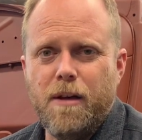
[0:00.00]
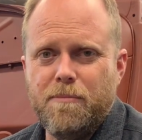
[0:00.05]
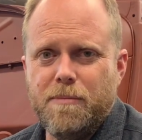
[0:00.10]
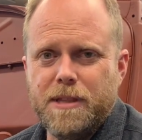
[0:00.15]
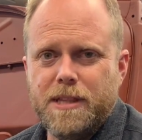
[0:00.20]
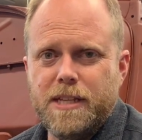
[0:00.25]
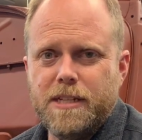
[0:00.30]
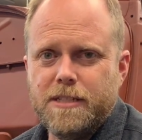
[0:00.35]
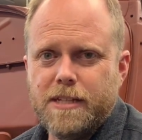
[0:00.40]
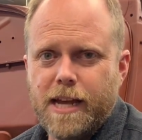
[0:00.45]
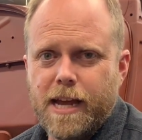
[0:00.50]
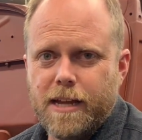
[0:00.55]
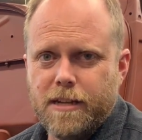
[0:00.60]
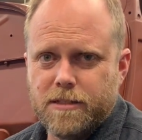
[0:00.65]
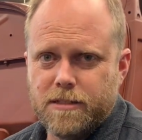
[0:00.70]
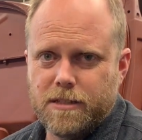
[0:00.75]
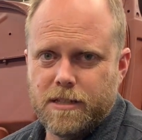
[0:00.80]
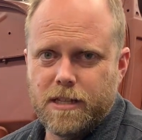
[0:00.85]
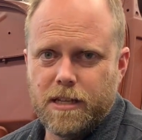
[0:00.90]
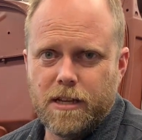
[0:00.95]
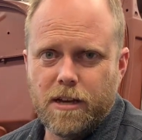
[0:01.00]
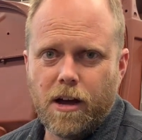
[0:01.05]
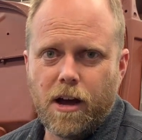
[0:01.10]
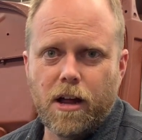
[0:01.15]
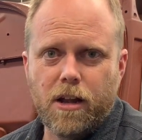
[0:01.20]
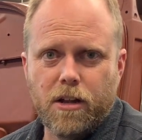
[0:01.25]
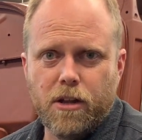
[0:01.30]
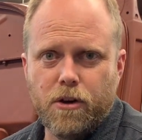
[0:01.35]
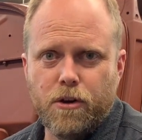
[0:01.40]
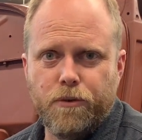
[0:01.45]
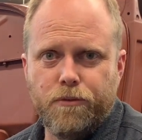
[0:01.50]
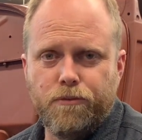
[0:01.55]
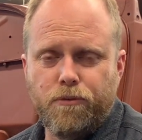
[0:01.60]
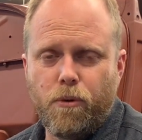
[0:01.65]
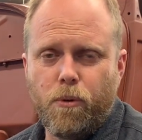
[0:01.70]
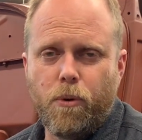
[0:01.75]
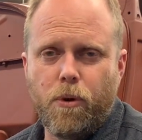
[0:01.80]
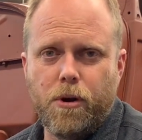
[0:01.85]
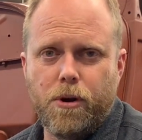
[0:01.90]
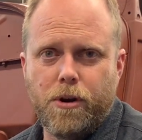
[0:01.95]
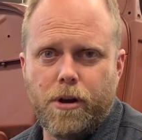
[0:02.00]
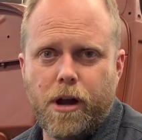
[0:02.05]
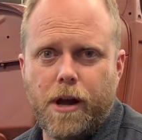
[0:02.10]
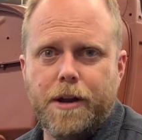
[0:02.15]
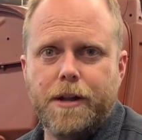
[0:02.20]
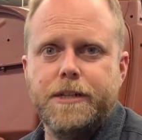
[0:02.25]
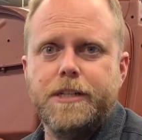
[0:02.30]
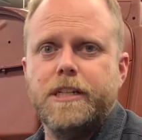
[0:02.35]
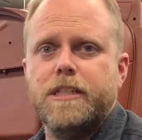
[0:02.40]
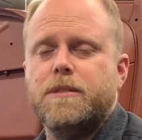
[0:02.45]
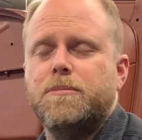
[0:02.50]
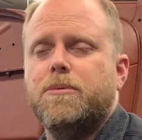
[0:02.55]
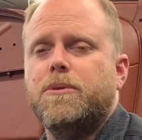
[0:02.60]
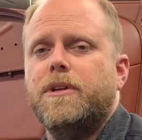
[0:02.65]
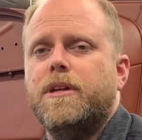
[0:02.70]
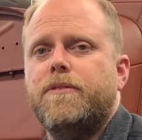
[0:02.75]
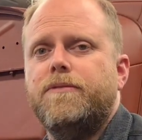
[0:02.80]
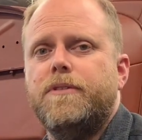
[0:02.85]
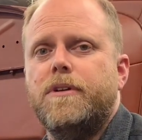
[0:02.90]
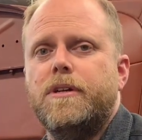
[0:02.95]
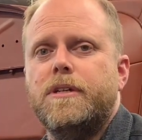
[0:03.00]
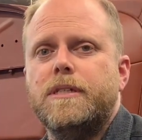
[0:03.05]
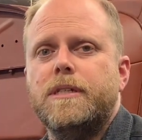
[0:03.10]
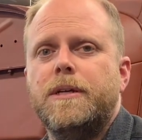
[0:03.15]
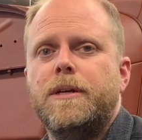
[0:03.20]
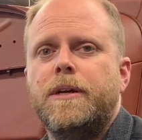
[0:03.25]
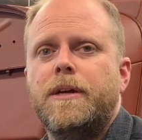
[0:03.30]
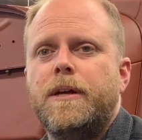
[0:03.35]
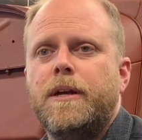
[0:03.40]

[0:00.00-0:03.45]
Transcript: but this has the hollow Ford non-adjustable lifters,